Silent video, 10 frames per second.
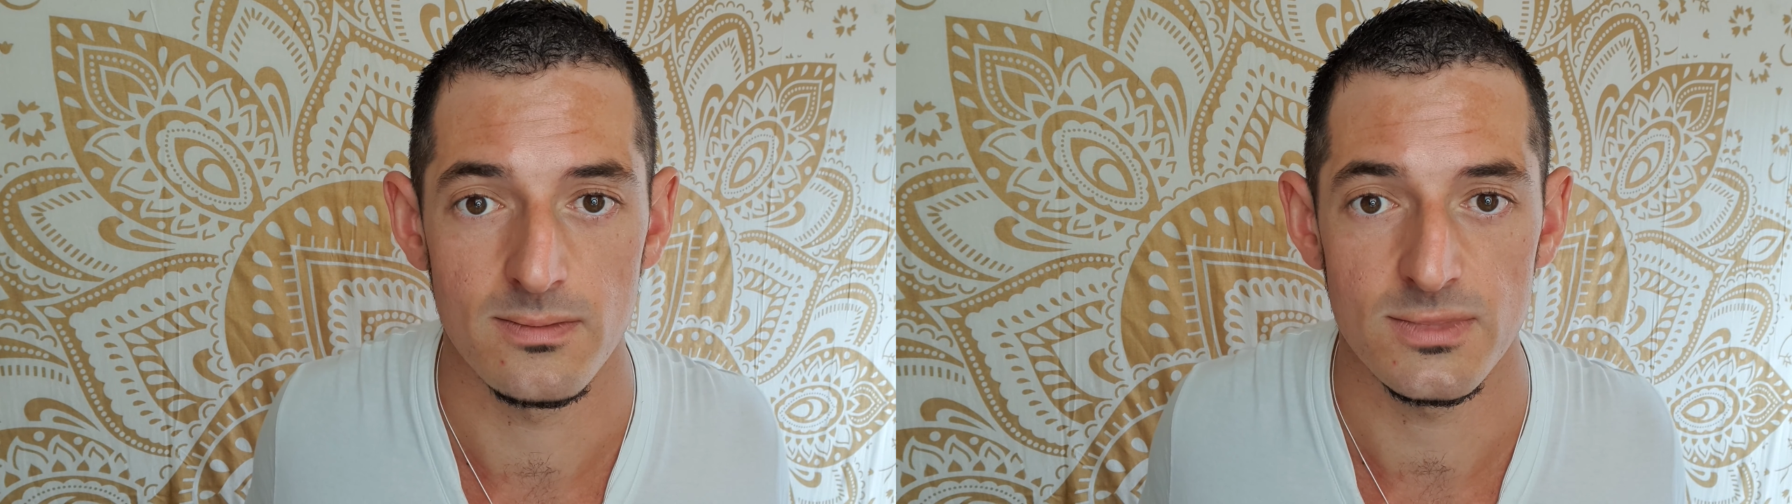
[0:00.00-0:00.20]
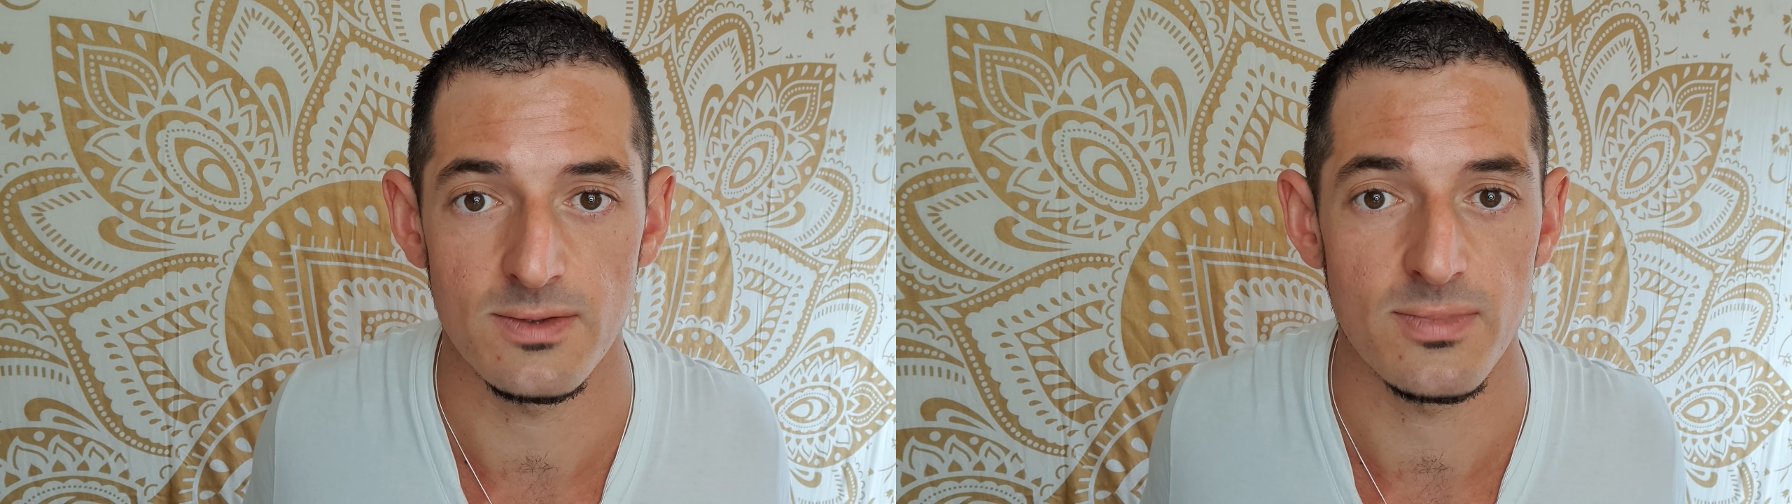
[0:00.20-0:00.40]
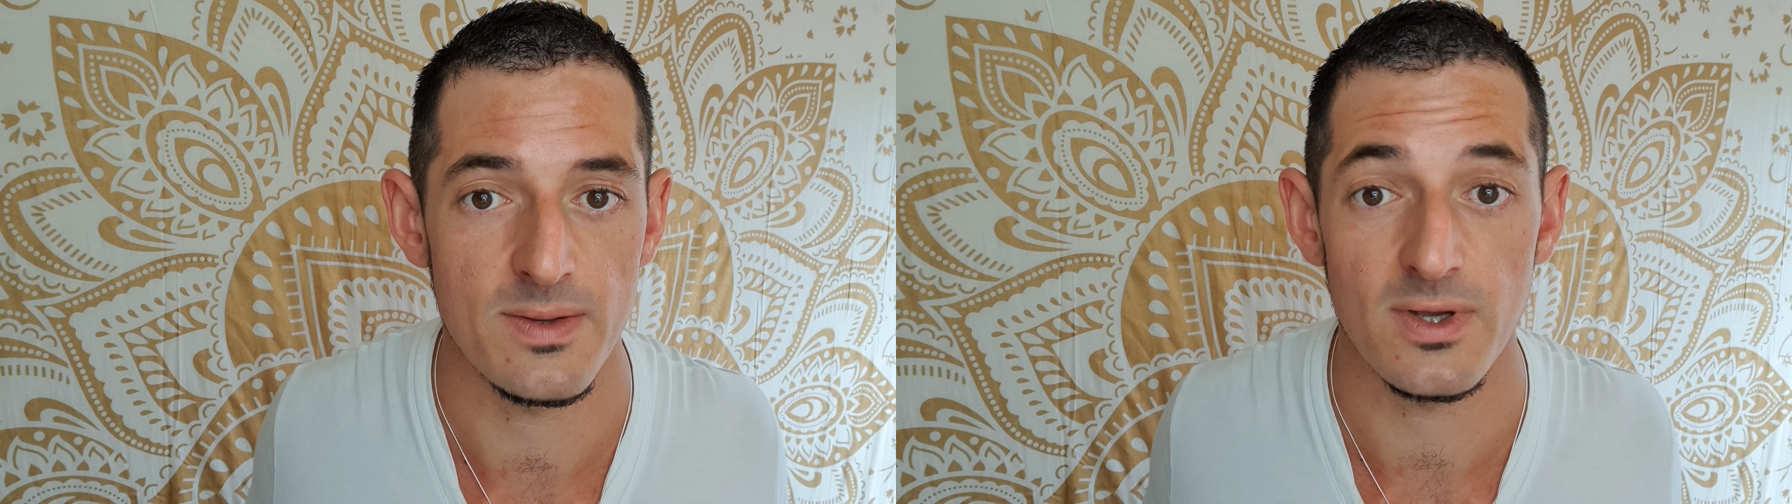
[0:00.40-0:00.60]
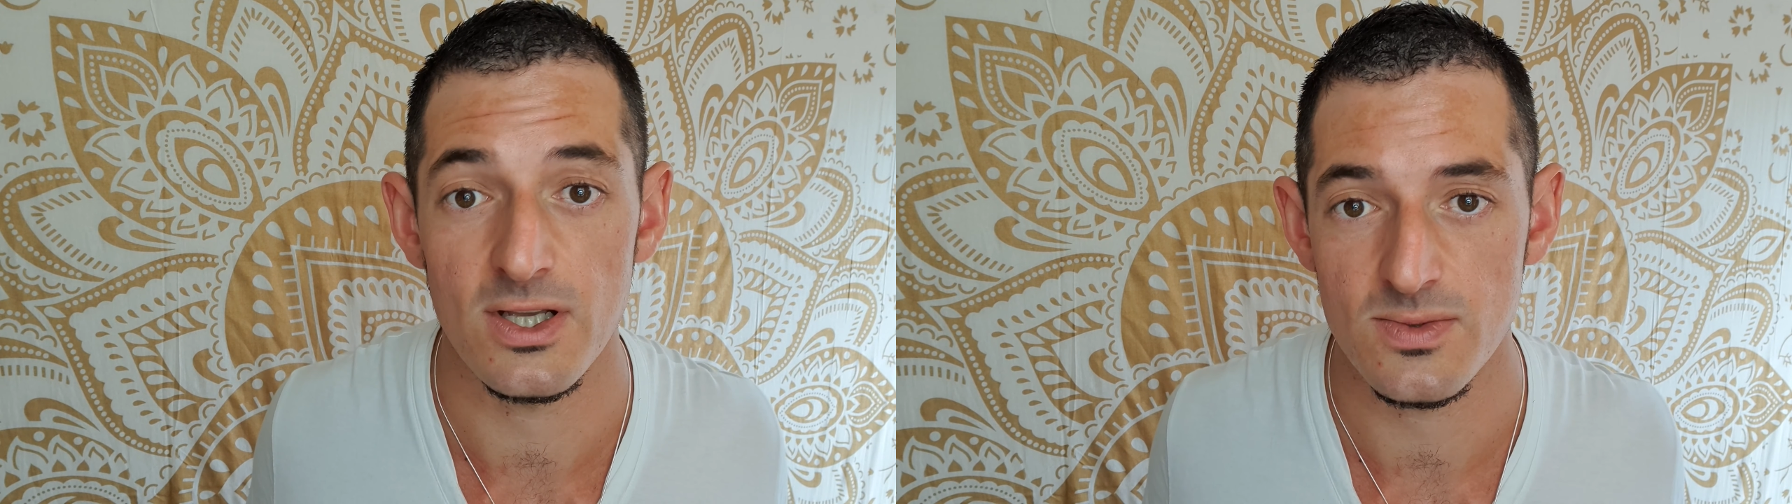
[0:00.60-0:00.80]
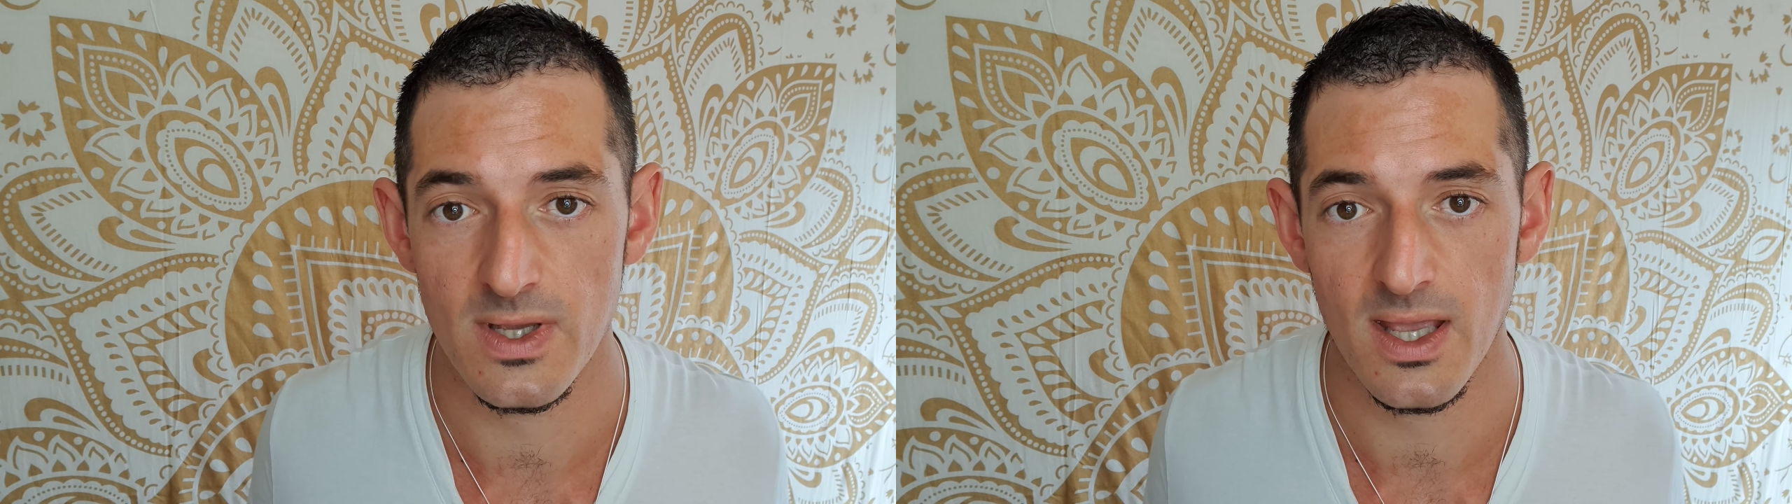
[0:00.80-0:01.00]
simply
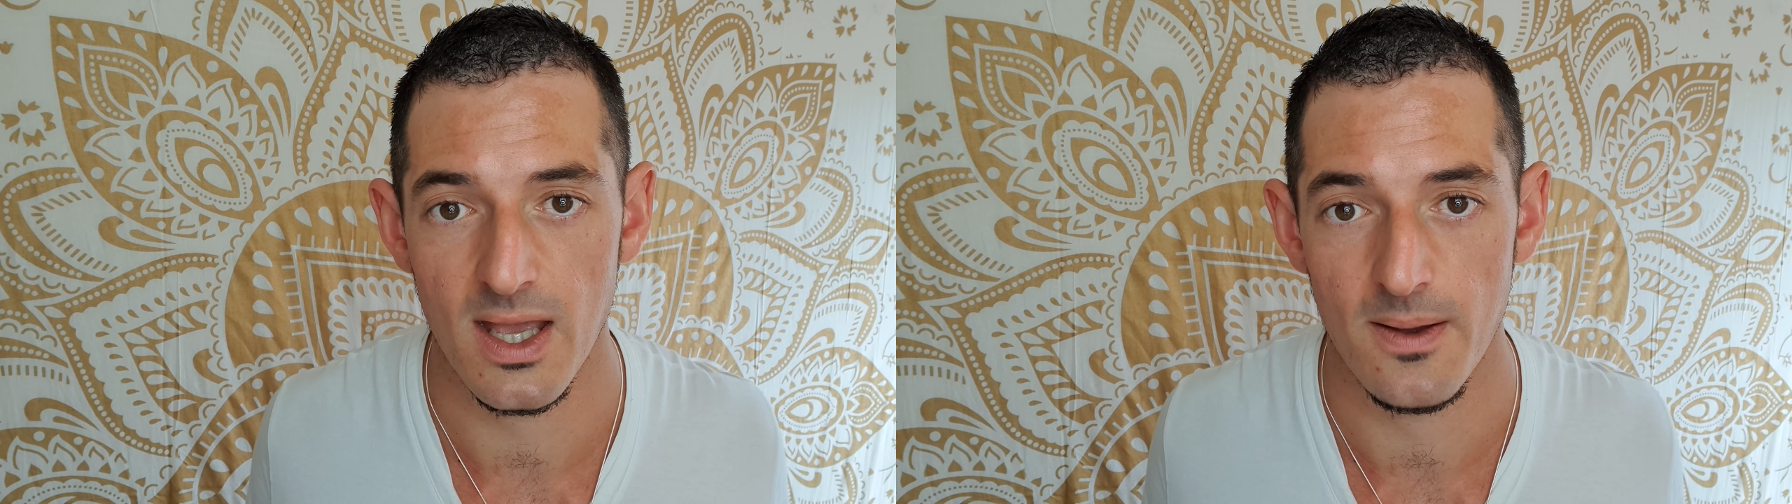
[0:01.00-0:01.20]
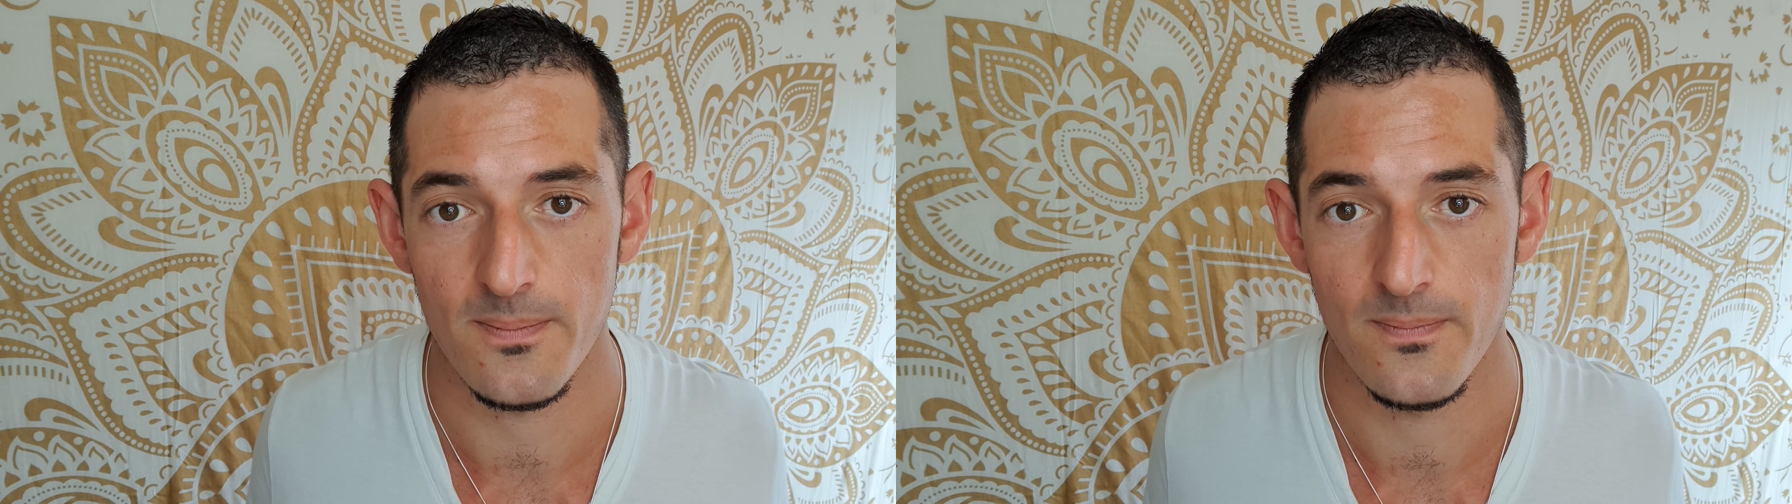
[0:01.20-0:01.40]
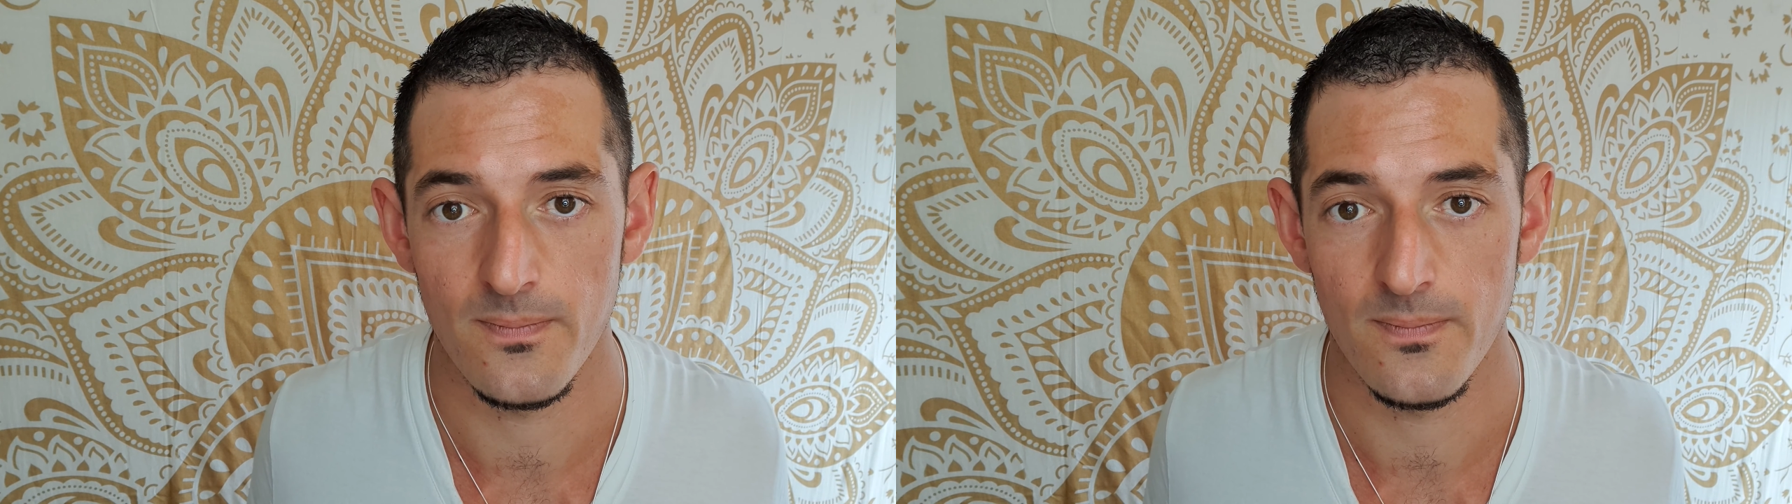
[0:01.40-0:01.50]
because we can.